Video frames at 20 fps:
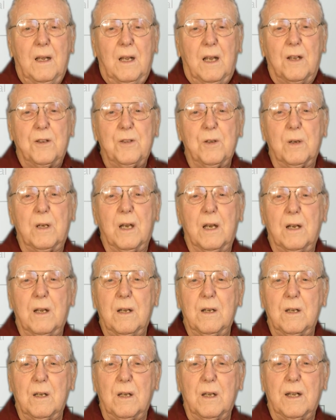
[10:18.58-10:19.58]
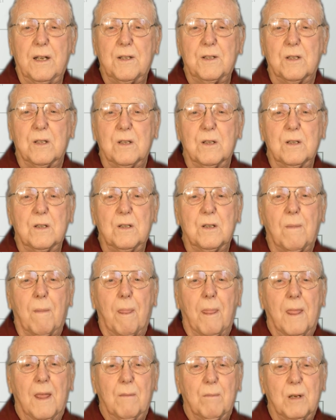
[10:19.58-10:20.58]
As you get into lessons,
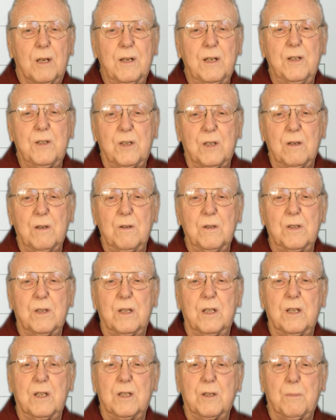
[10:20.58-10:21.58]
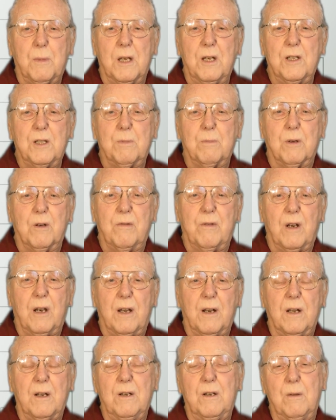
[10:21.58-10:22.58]
please use the space
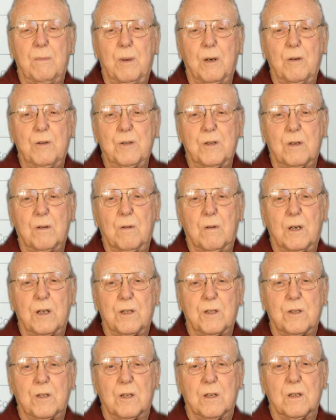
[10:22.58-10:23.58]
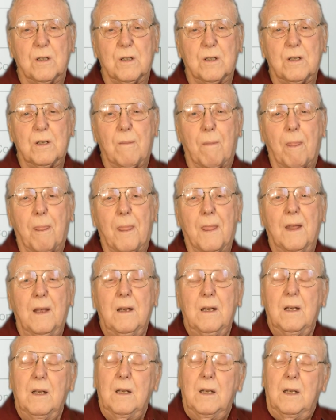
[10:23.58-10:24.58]
provided to post questions.
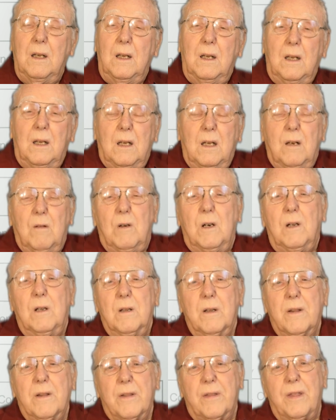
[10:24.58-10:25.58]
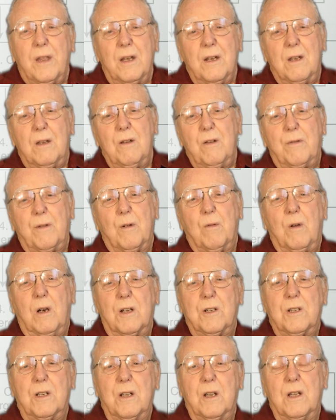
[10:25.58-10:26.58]
Well, thank you for
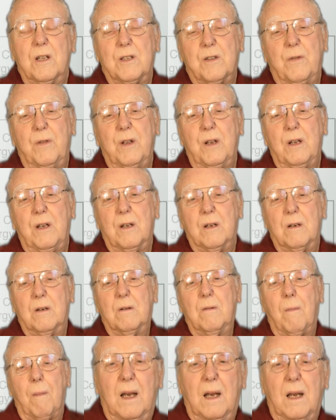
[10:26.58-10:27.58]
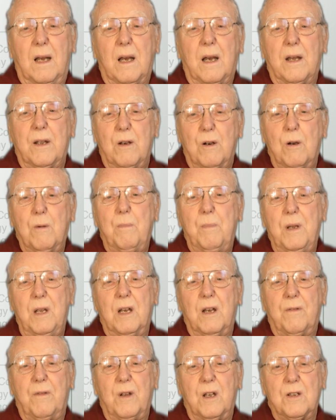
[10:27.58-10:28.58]
watching this video. I hope
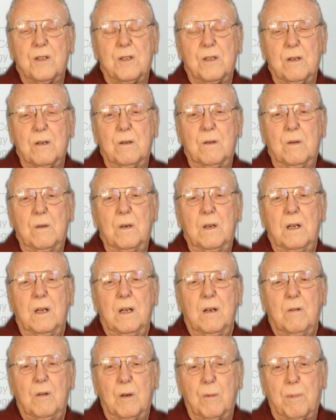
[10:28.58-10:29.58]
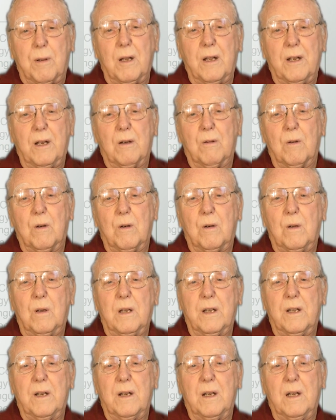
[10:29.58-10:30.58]
BFSU will play a
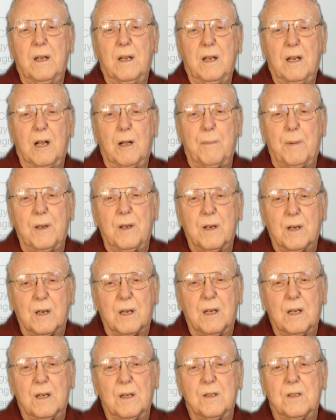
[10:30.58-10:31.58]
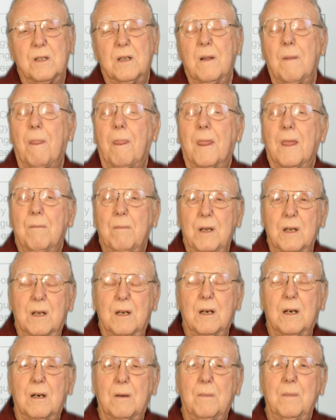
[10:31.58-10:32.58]
role in helping your kids
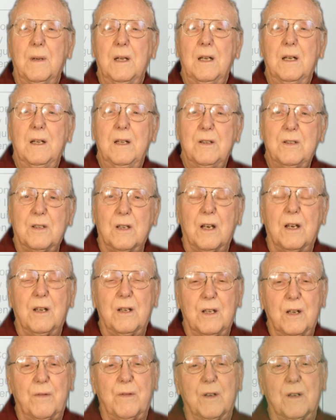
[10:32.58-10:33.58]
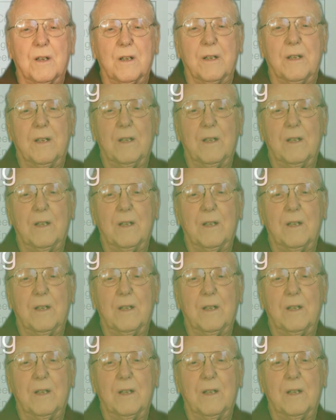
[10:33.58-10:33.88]
become scientifically